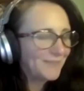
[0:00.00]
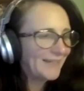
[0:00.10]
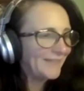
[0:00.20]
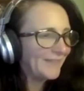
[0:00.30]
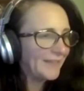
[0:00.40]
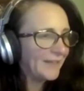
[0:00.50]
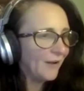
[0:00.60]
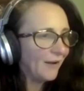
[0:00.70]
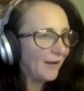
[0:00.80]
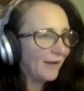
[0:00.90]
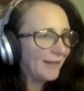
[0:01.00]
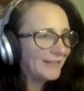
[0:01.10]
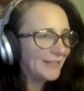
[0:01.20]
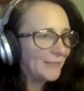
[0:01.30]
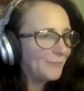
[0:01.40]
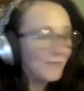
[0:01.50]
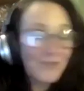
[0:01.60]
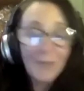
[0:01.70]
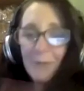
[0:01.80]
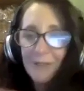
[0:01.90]
and then and
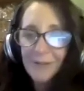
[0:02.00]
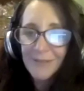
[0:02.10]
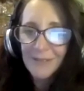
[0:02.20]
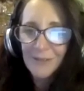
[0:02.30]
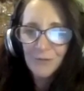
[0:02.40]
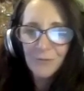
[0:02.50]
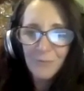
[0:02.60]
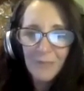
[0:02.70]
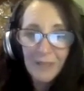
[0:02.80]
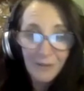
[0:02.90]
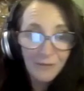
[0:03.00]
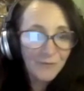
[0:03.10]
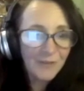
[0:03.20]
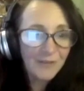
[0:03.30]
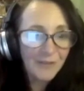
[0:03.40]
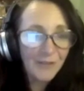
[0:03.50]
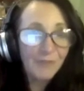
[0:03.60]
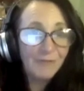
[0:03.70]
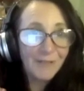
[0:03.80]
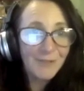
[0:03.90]
someone else had called me over, and then I
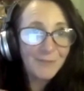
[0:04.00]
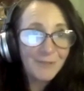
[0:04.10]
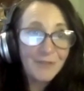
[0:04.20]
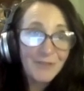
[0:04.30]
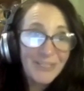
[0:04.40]
realized, oh my gosh,